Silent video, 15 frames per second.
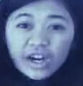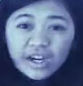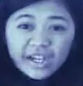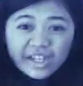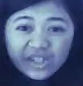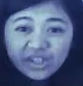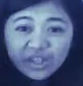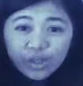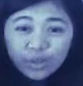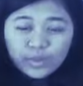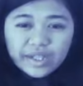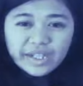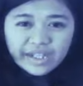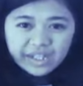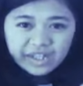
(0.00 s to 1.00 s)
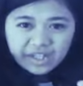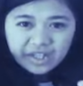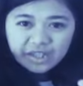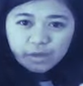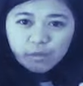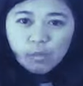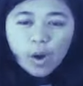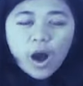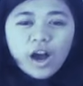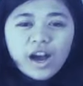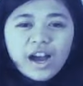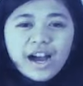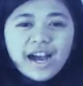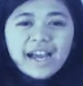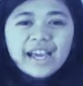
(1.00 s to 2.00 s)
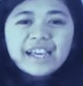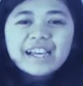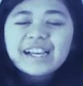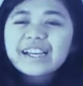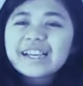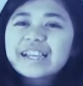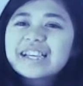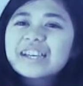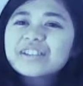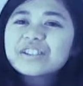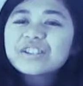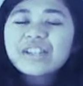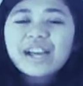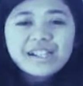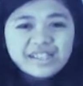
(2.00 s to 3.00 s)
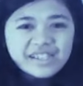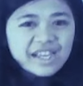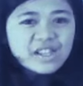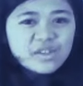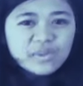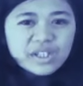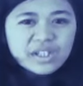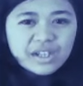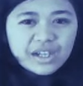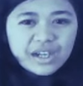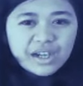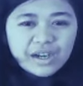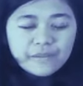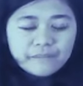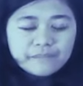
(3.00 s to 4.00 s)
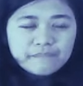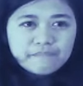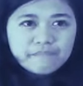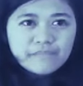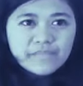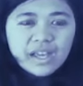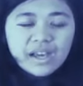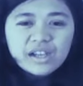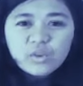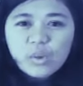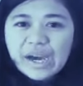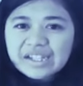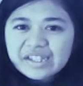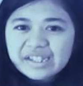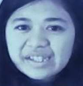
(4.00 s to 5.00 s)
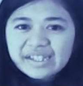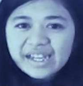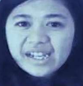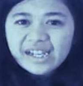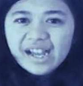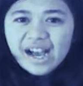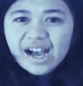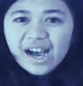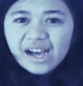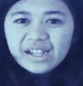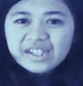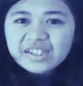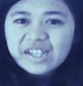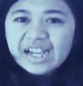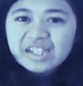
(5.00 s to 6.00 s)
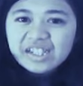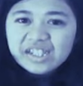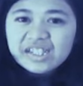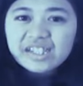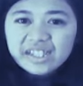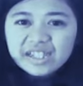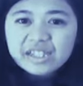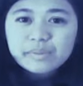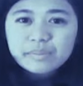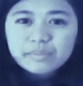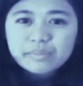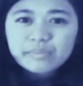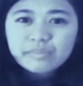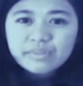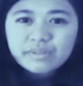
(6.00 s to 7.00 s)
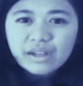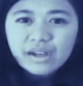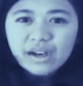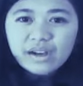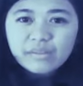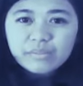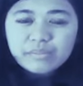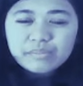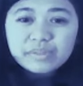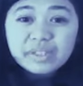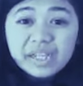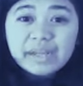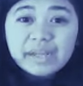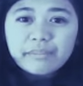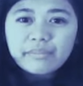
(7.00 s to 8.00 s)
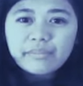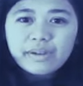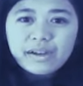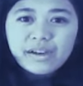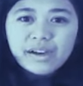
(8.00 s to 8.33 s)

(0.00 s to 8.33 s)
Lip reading: dark and silhouetted, and then they walk. It gives you that sense when YG said there's actually 6 team.